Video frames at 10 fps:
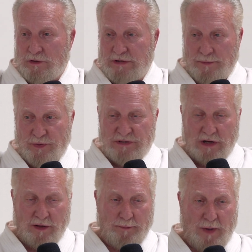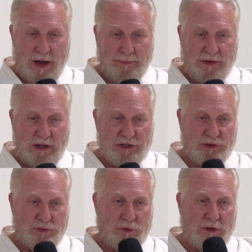10% of the
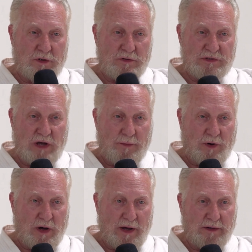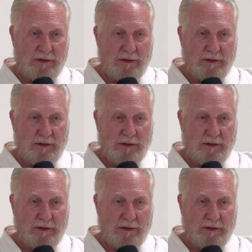population were samurai,